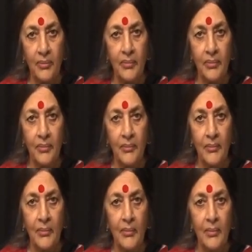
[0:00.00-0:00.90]

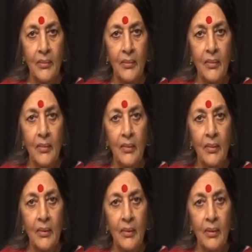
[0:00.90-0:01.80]

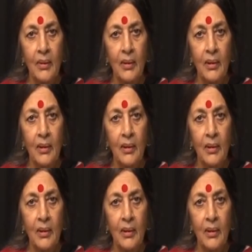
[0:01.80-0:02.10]
(no one is talking)